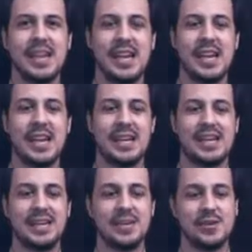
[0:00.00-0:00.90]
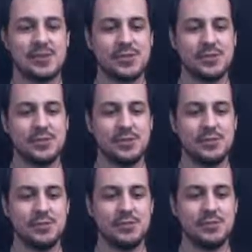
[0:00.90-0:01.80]
And he goes to
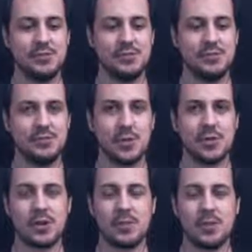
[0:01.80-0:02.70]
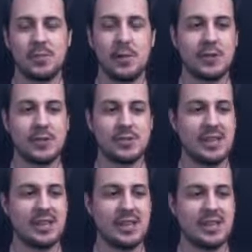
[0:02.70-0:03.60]
Mordo, where Mordo's
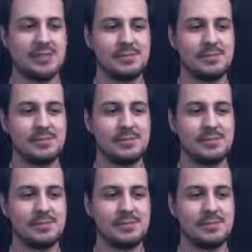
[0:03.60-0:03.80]
now like